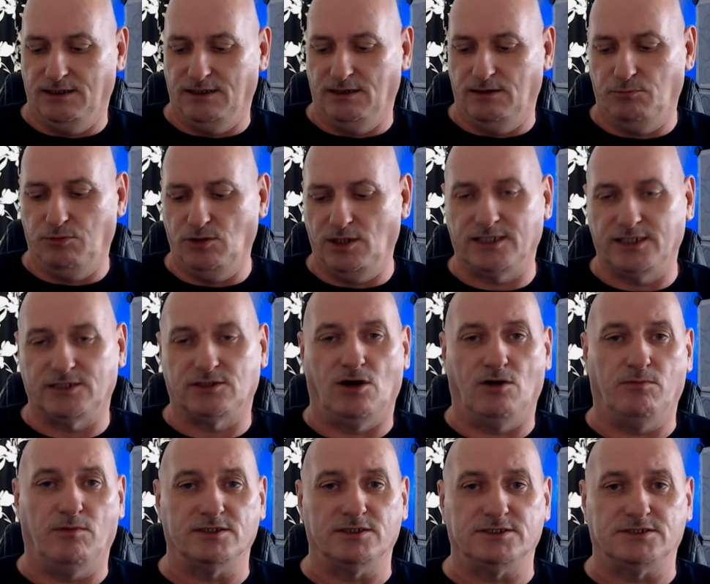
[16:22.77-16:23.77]
but like all
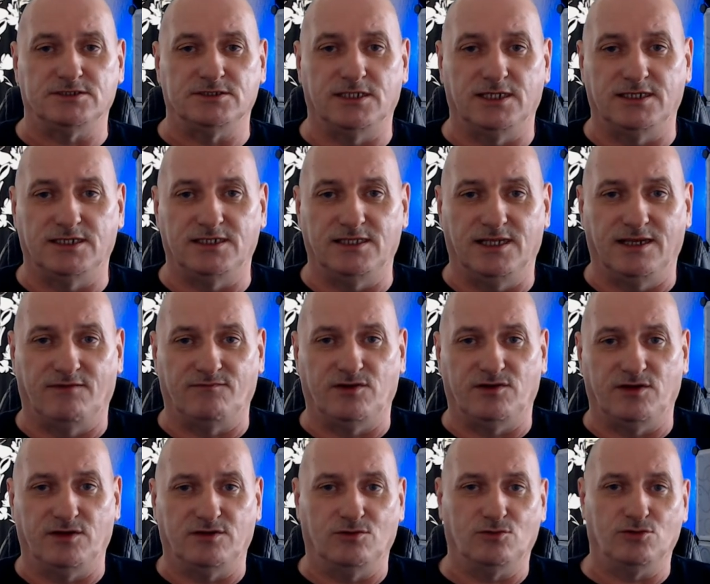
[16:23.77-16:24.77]
mods they, they have the,
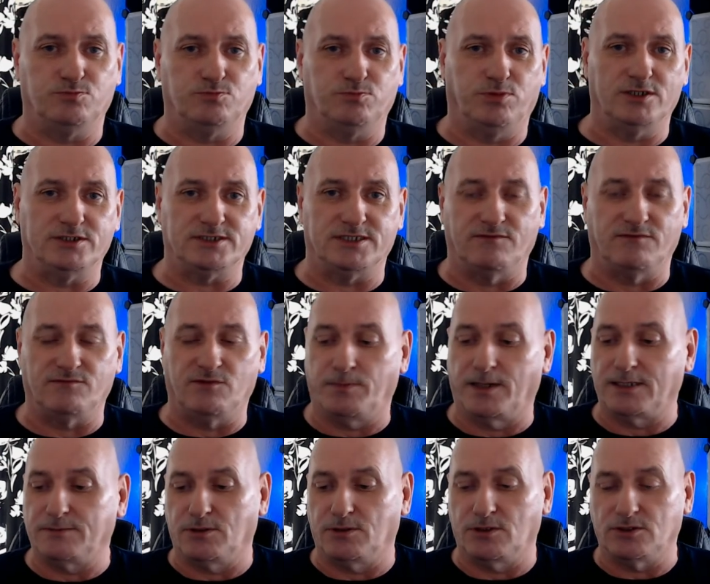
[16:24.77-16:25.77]
the good points and have the bad
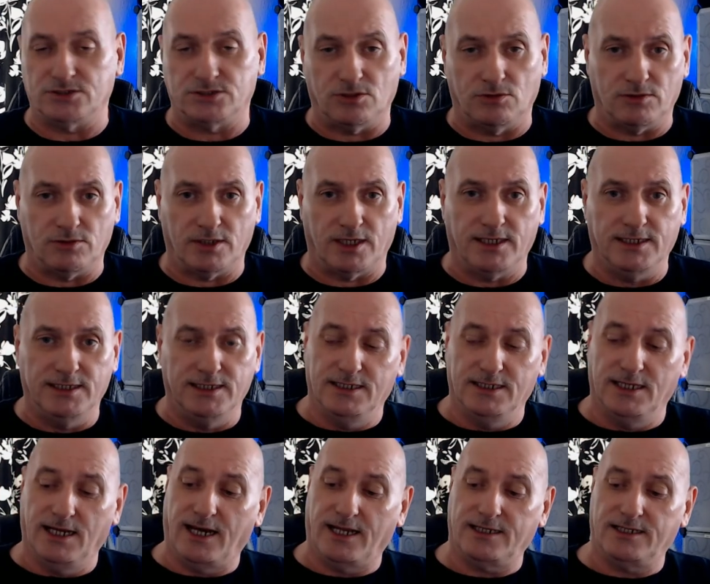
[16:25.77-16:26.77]
points don't they
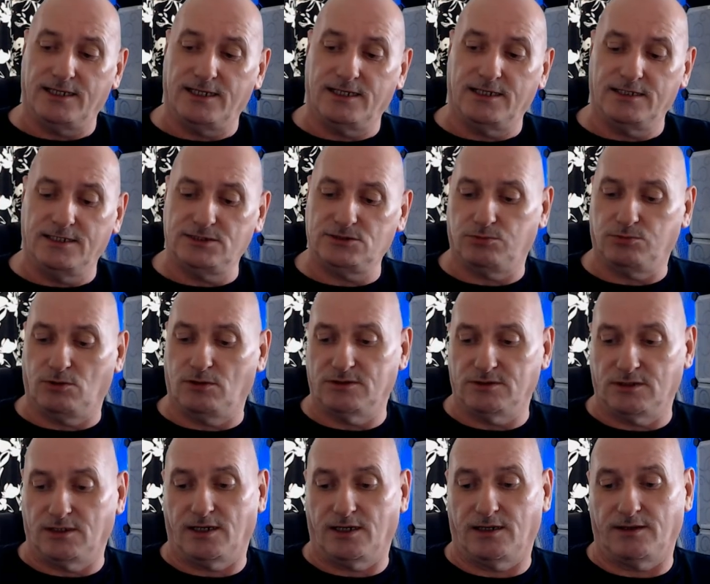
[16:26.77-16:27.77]
and uh, this one
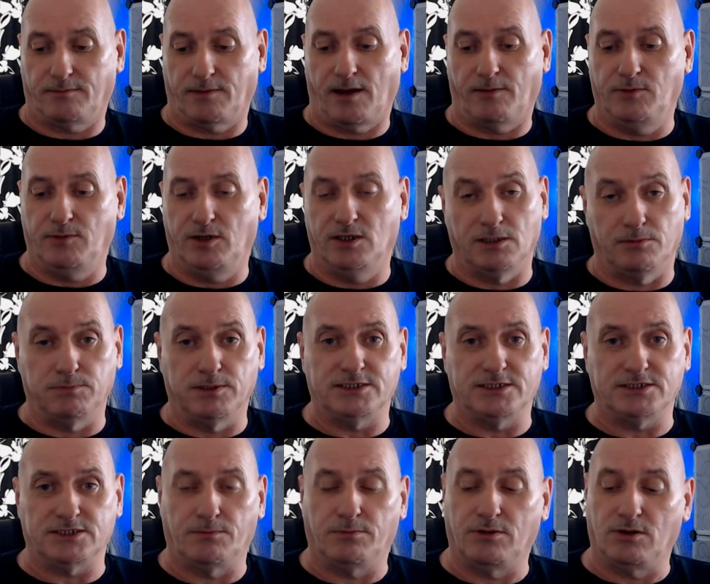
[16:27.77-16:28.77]
I'm really pleased
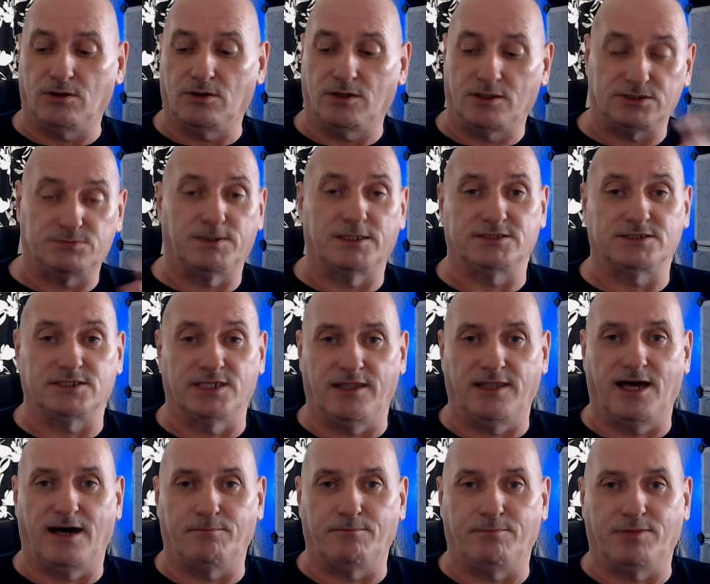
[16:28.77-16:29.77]
I bought especially at
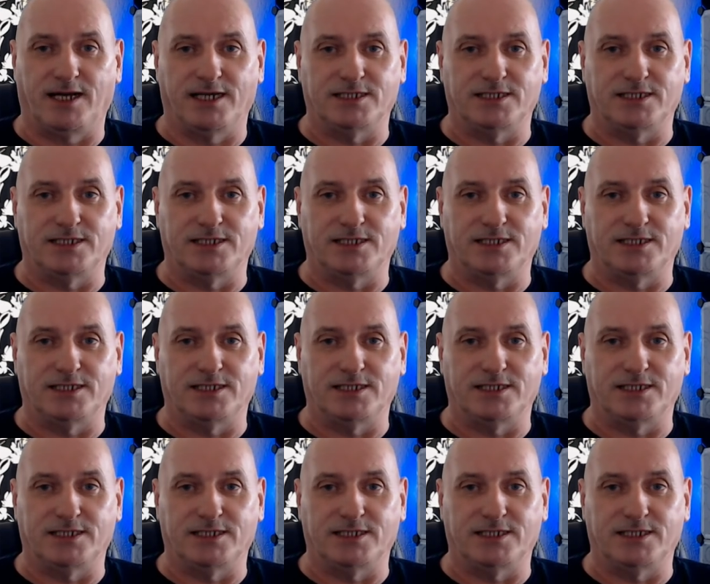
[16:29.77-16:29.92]
that price